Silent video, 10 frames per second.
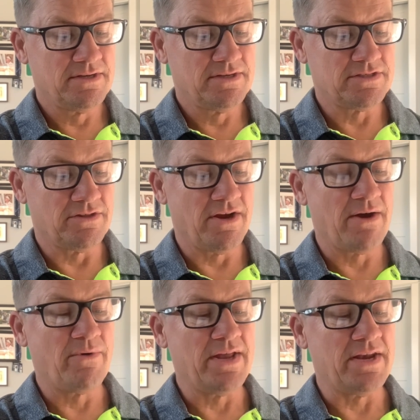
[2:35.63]
So there
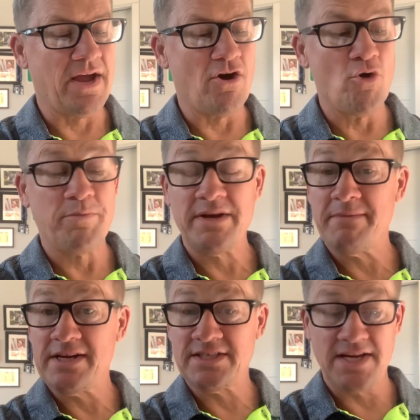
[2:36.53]
I went and I opened
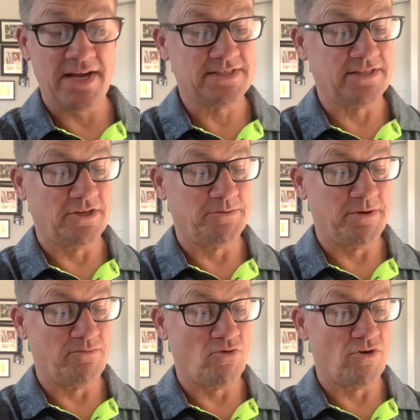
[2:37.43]
my stance a little
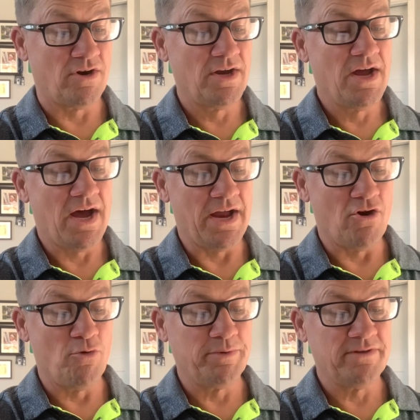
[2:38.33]
bit more. I
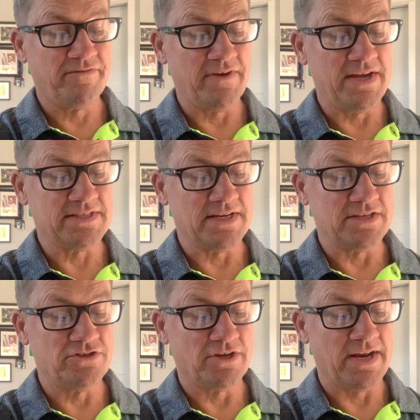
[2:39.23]
opened the face and I
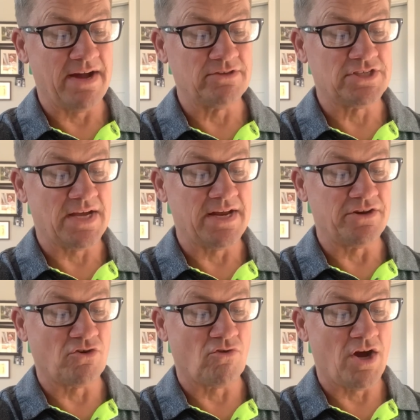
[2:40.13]
took it outside
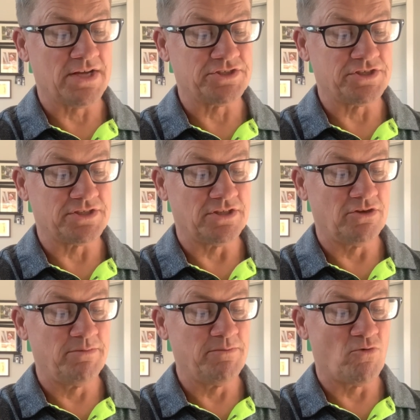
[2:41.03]
and across just a
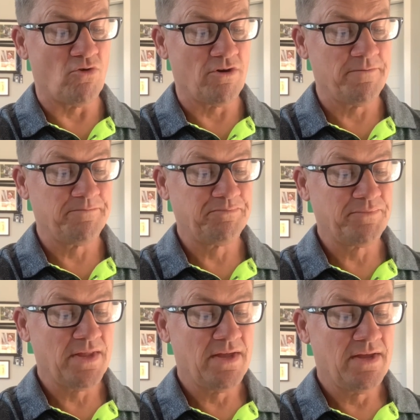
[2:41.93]
little bit more.
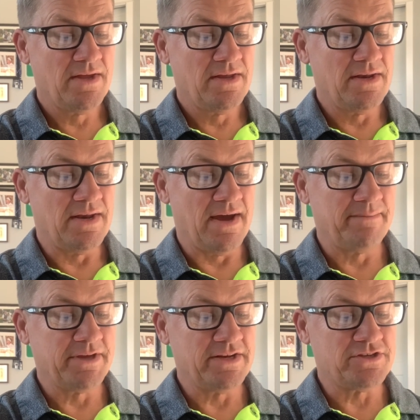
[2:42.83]
Now
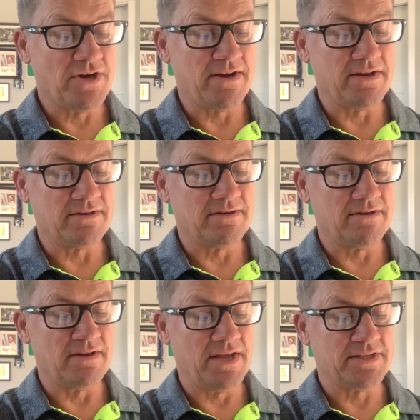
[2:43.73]
I'm gonna try to
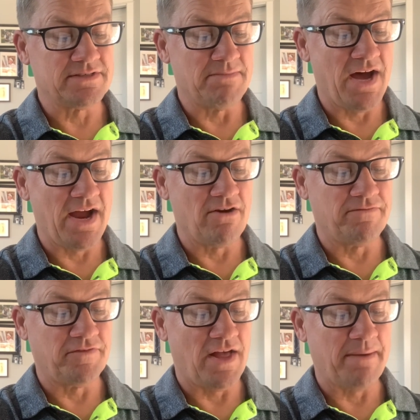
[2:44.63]
hit some higher
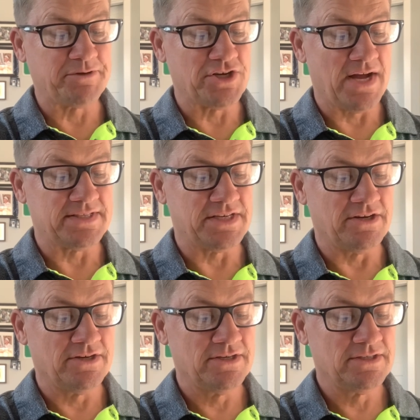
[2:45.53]
flop shots
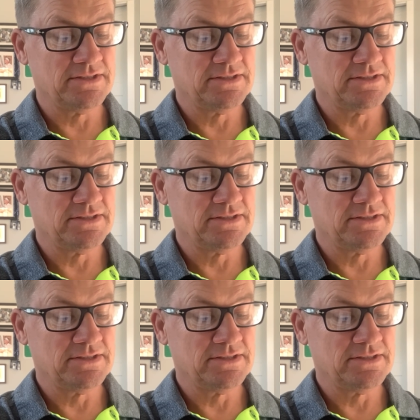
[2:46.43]
here.